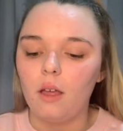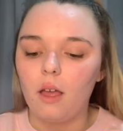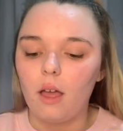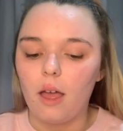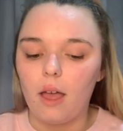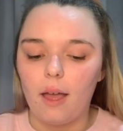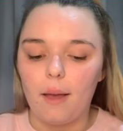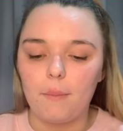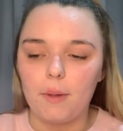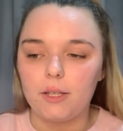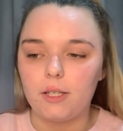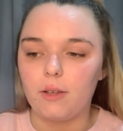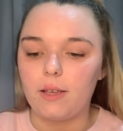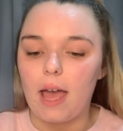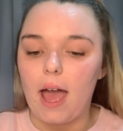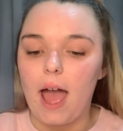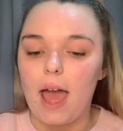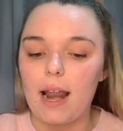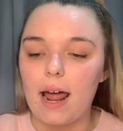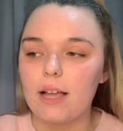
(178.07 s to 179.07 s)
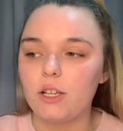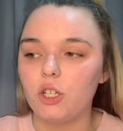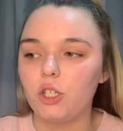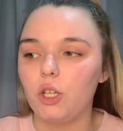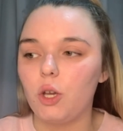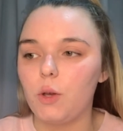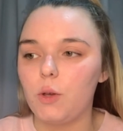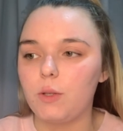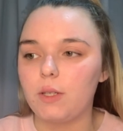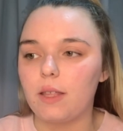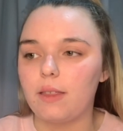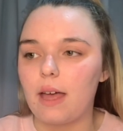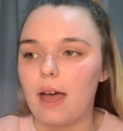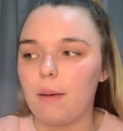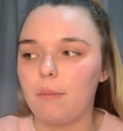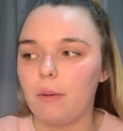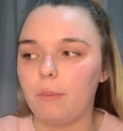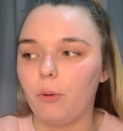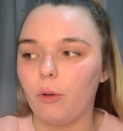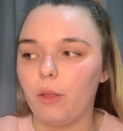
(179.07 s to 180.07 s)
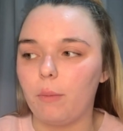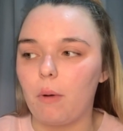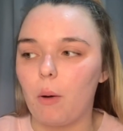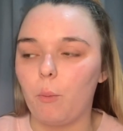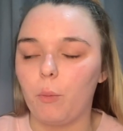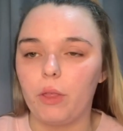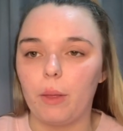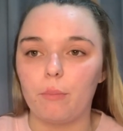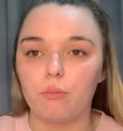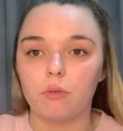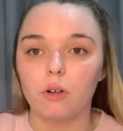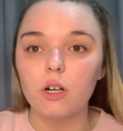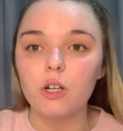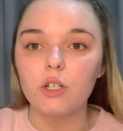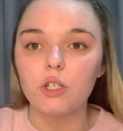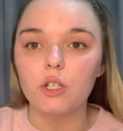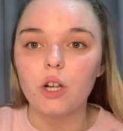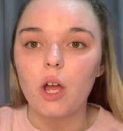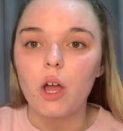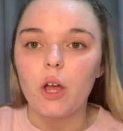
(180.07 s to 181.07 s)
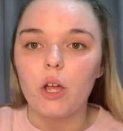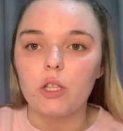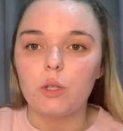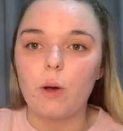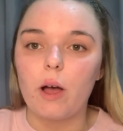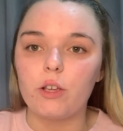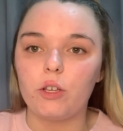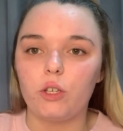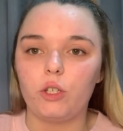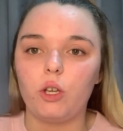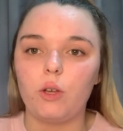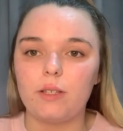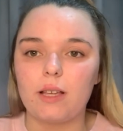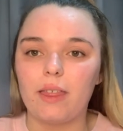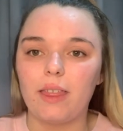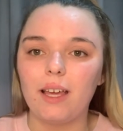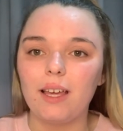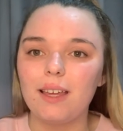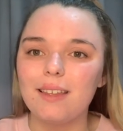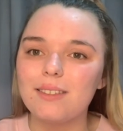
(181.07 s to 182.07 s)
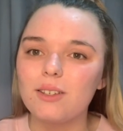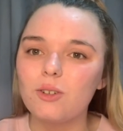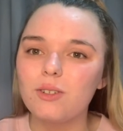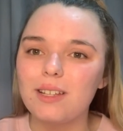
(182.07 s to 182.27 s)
So yeah, and I just use them and put them on with a brush. So I just use, I think it's called a